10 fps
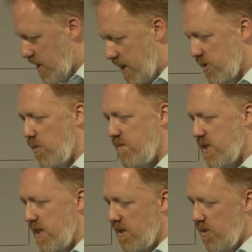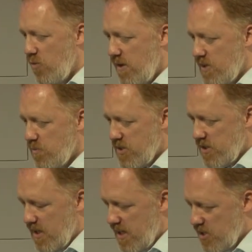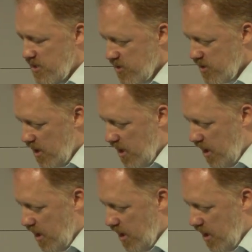I think, as we've seen in the previous presentations,